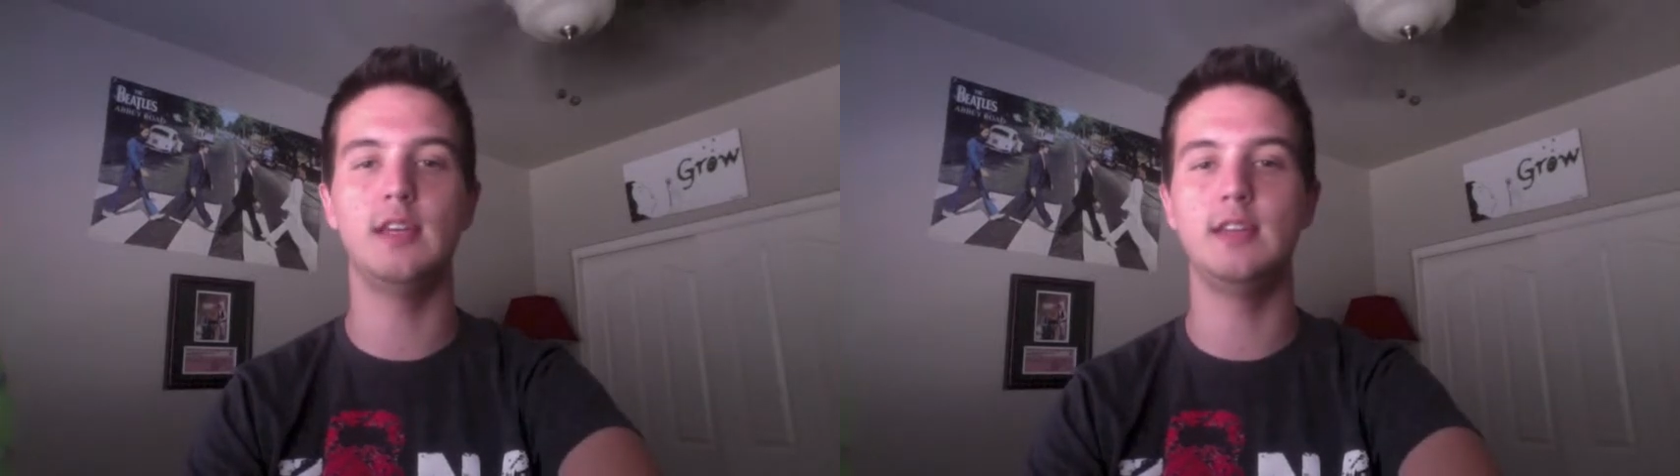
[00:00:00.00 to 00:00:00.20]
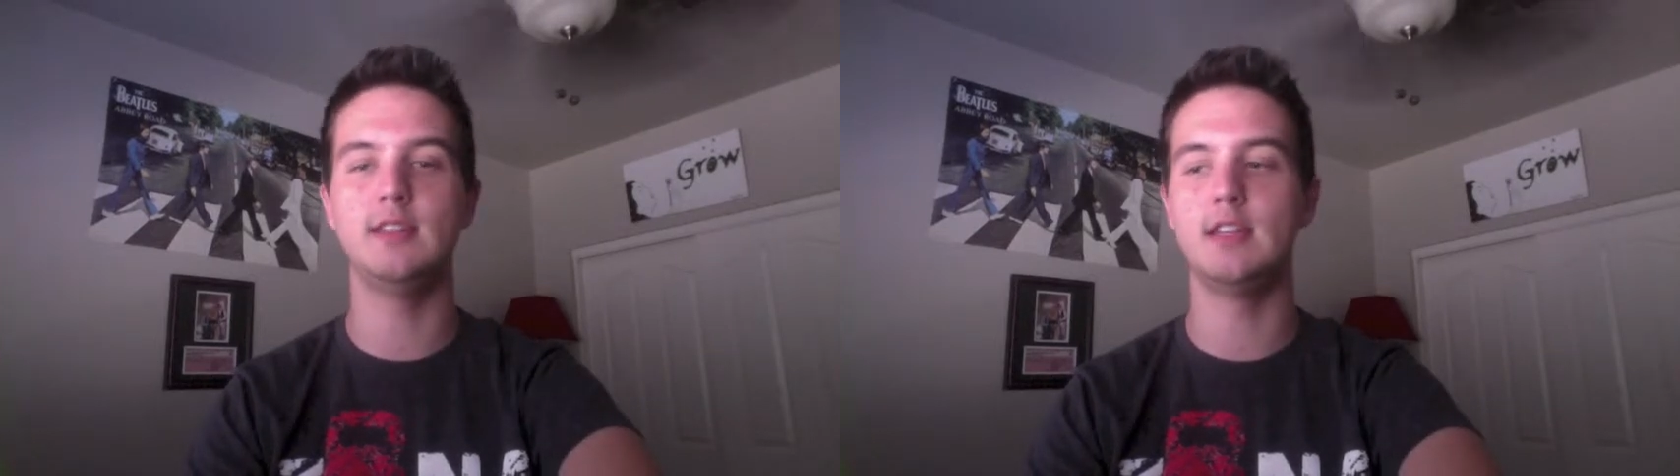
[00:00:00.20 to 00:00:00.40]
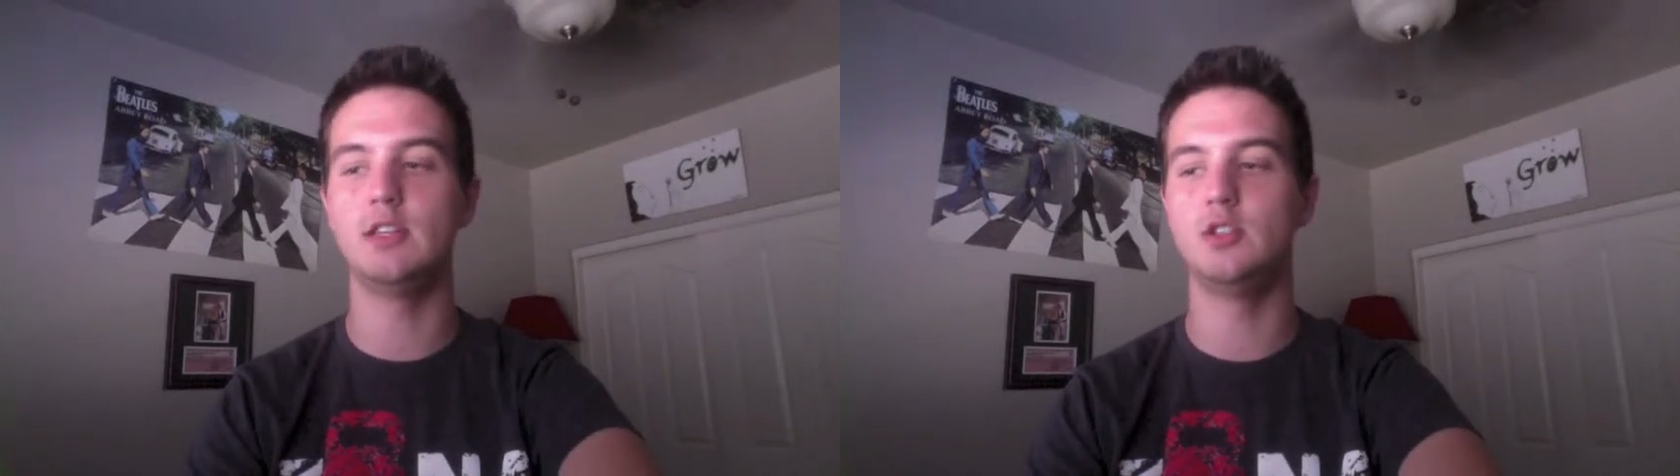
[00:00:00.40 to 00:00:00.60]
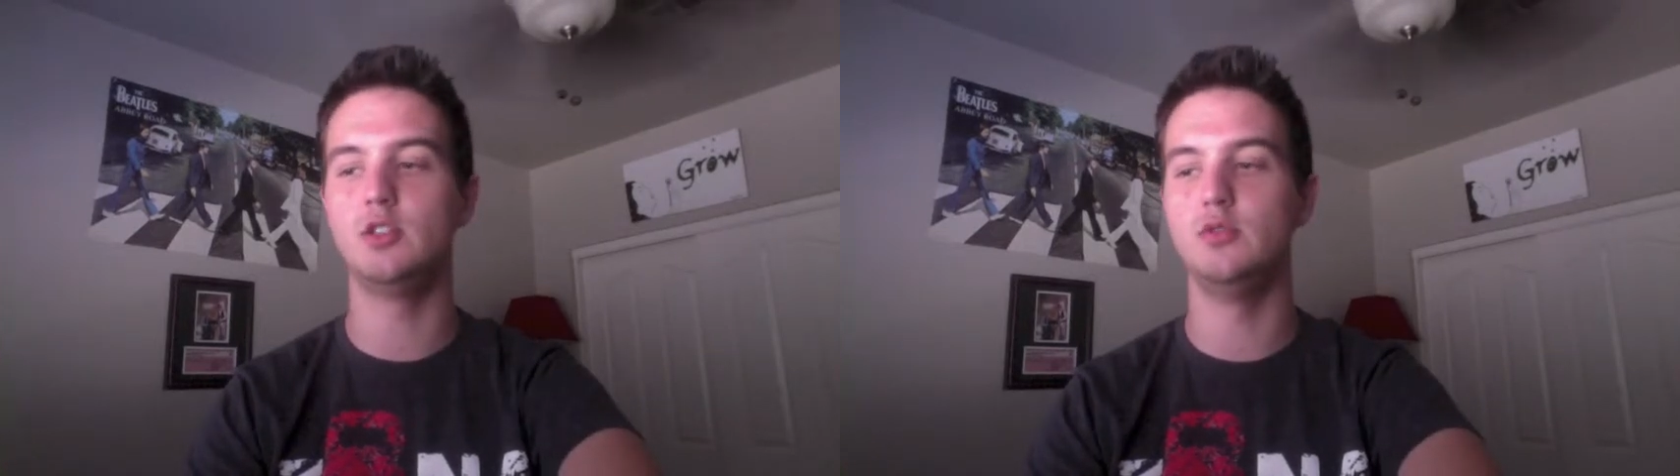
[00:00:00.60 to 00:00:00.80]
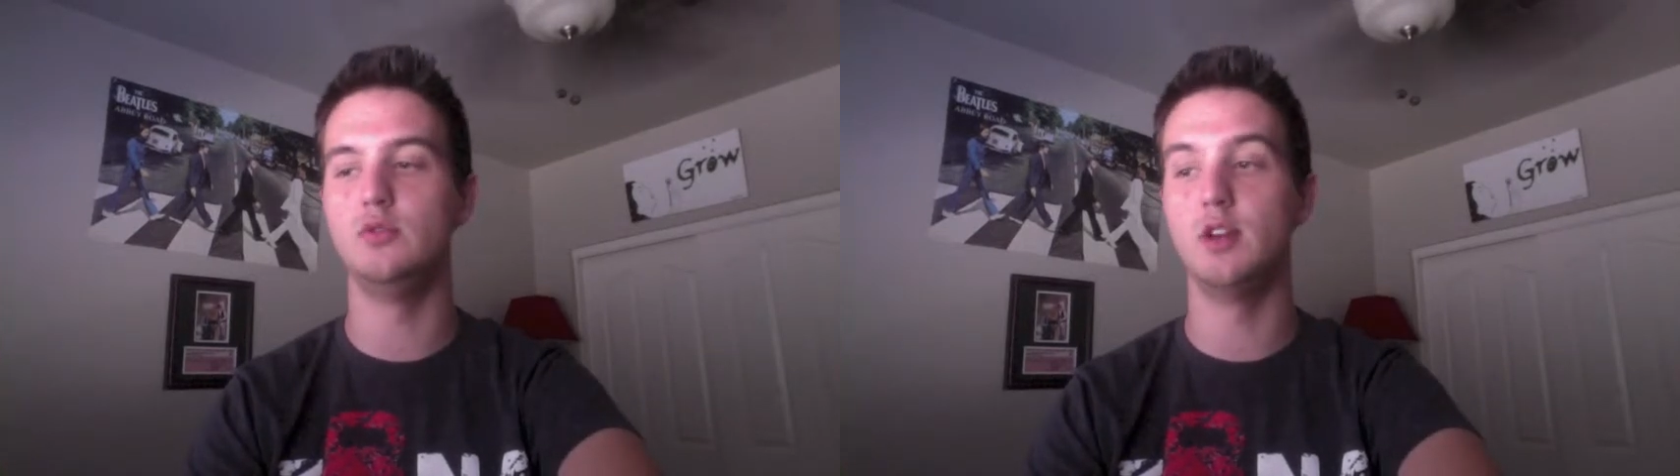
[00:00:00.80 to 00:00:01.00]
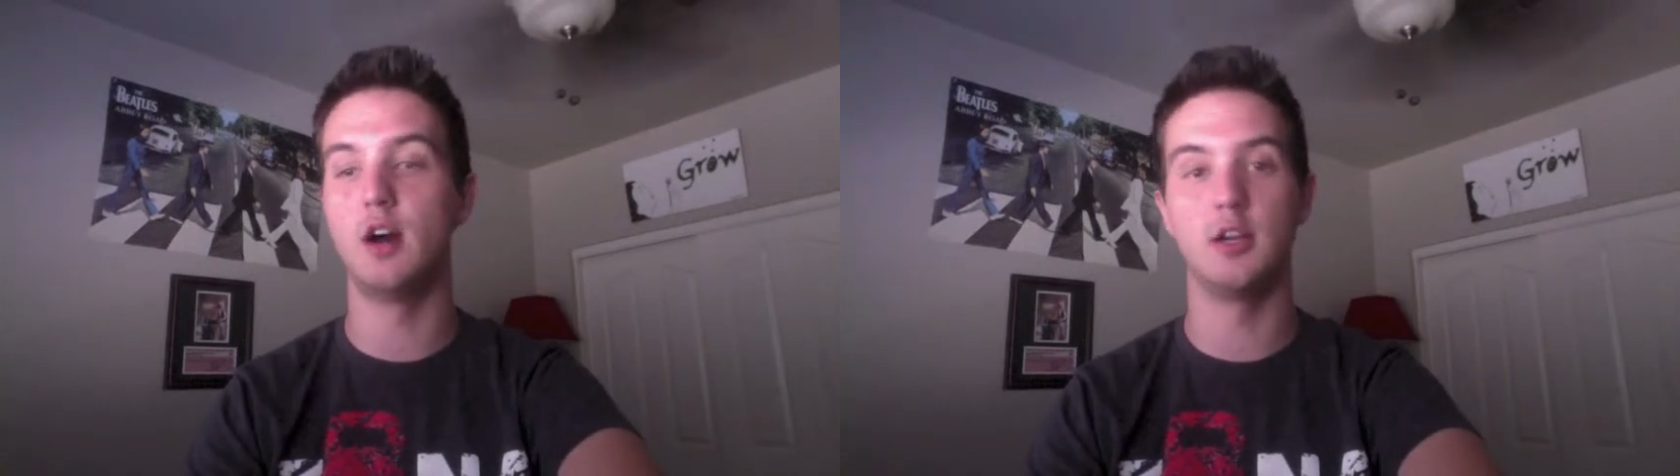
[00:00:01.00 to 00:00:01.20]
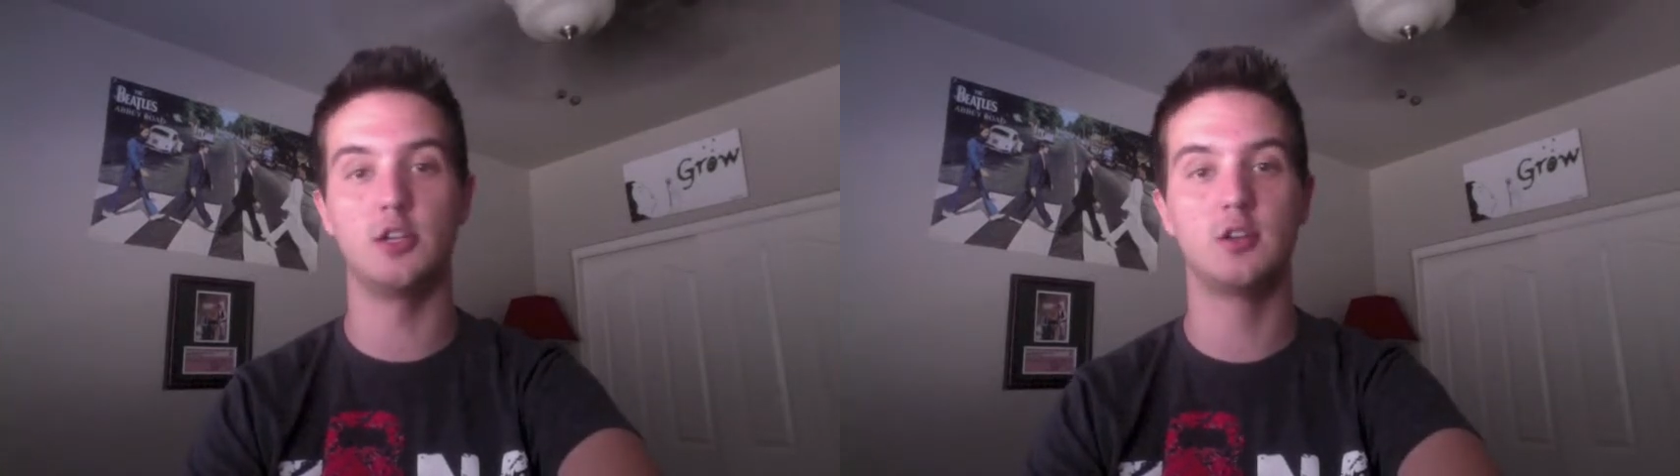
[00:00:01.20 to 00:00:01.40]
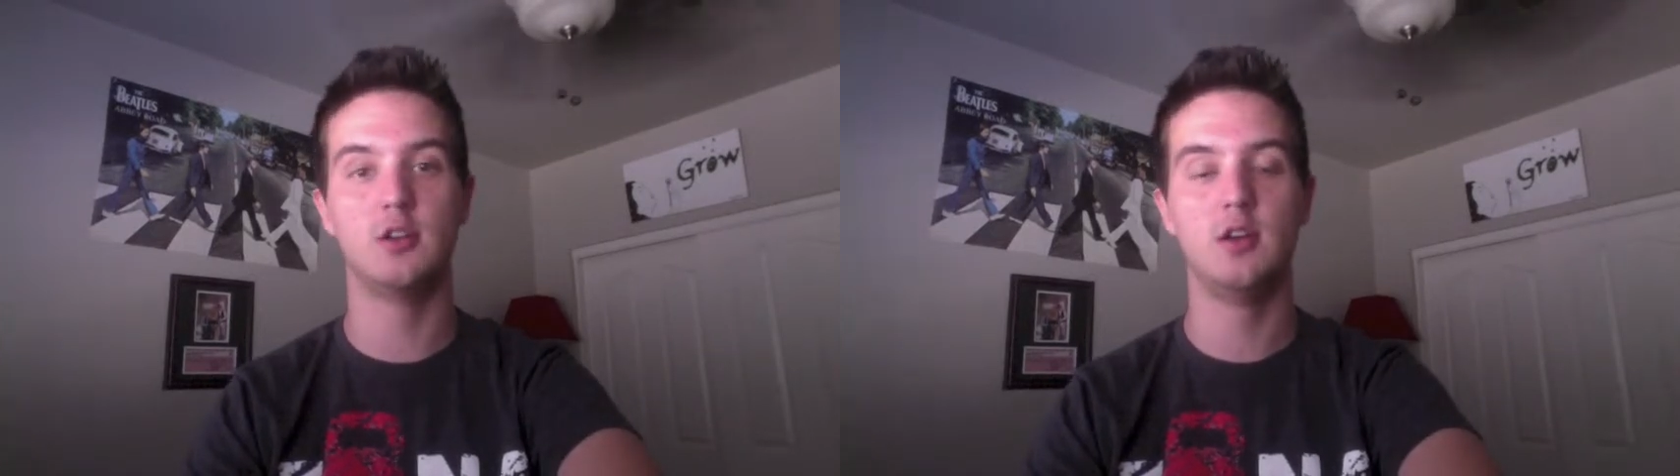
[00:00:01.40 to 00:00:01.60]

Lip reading: easy to dodge.